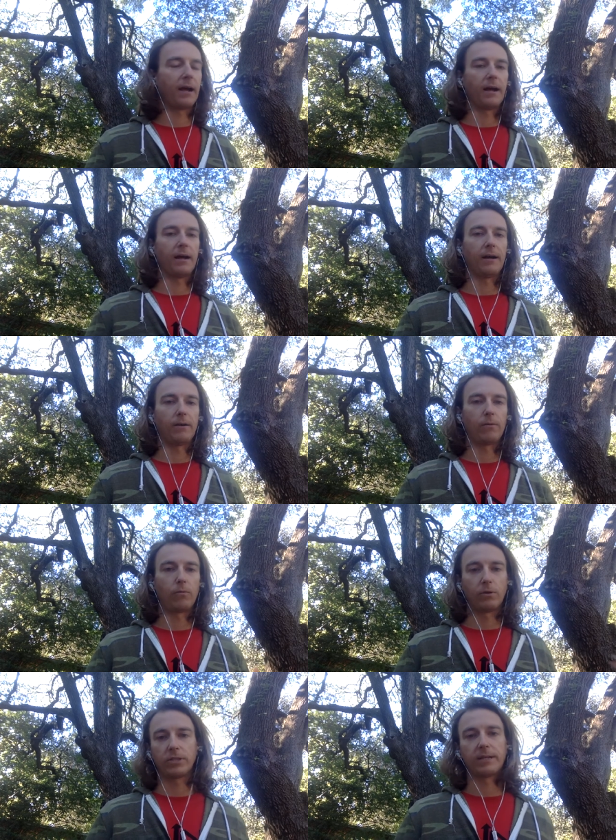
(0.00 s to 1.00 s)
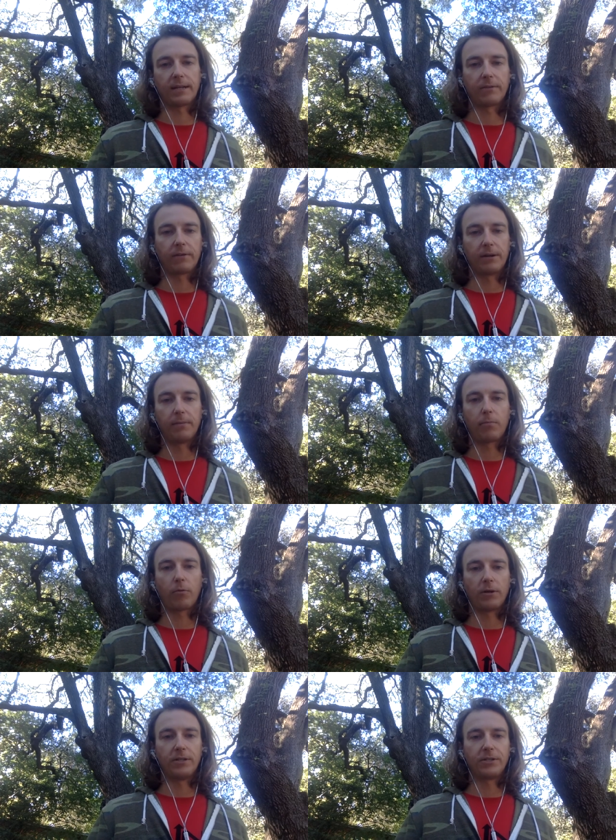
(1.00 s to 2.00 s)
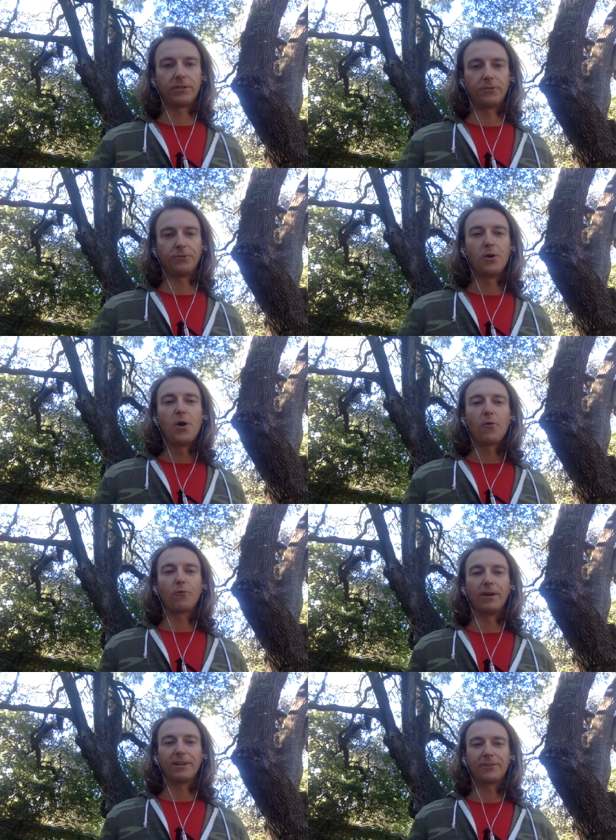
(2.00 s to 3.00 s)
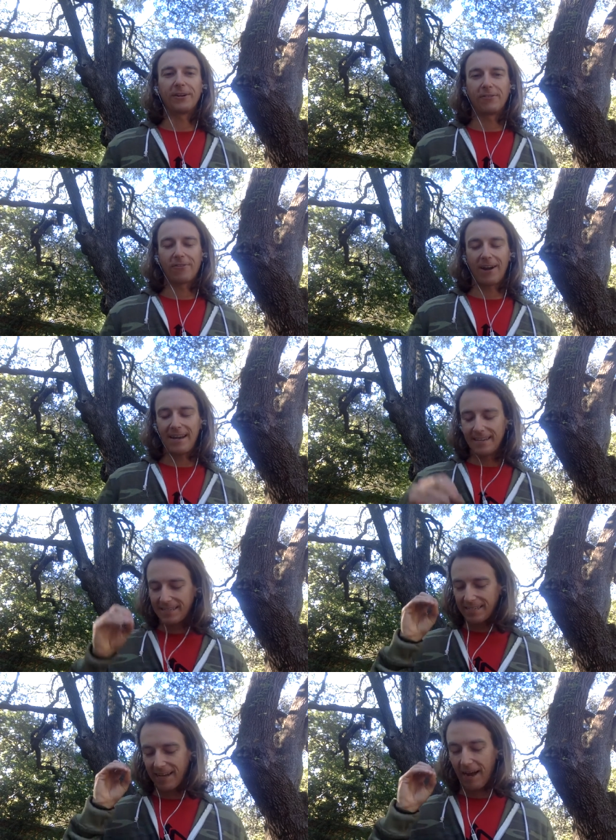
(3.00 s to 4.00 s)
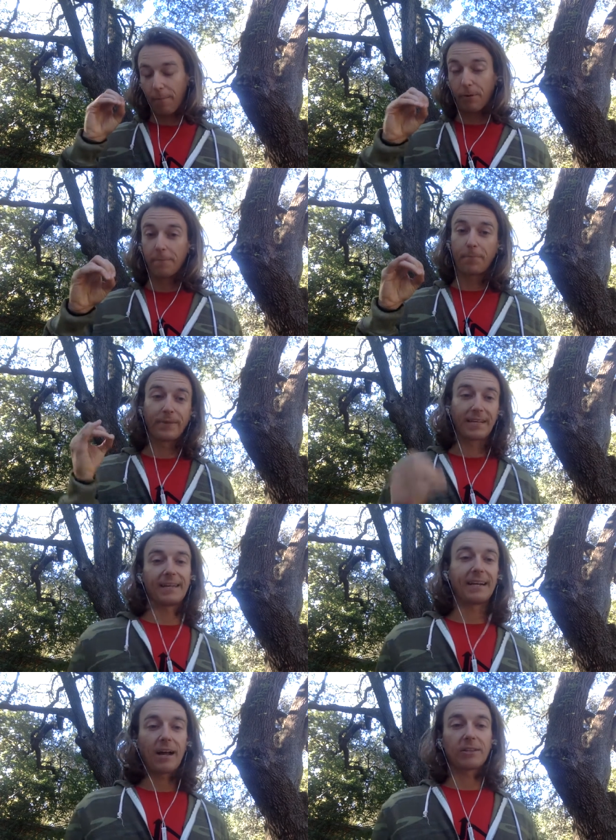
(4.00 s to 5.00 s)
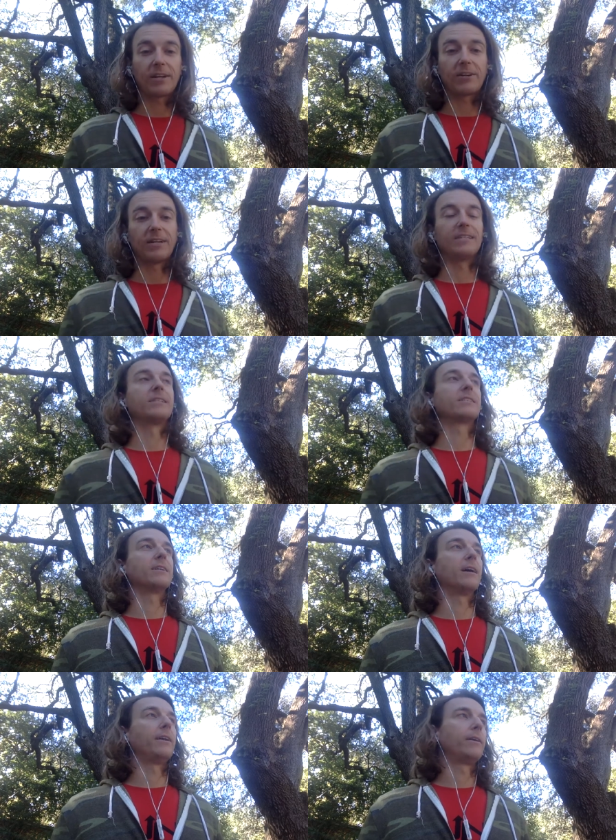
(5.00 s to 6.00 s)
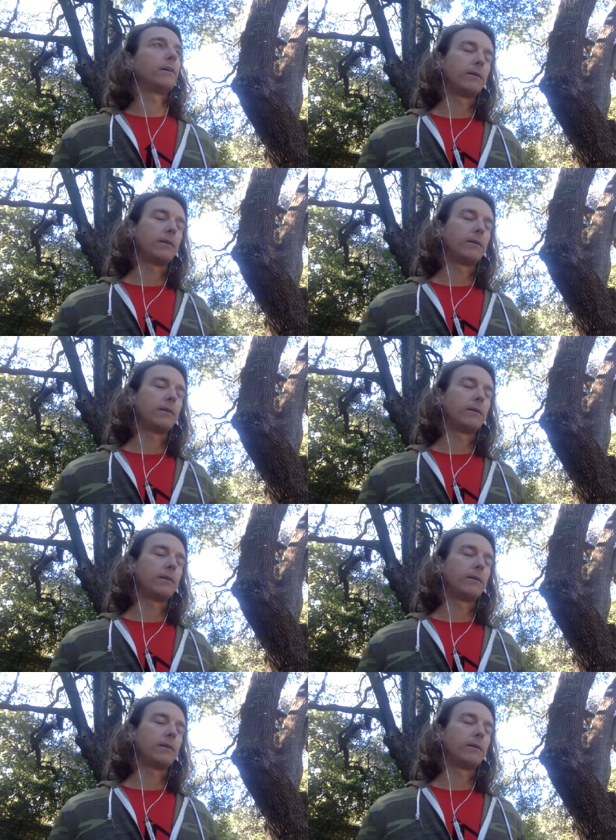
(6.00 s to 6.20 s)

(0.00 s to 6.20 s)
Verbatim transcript: uh, which I think are very important to reiterate, uh, but getting out there in the sun.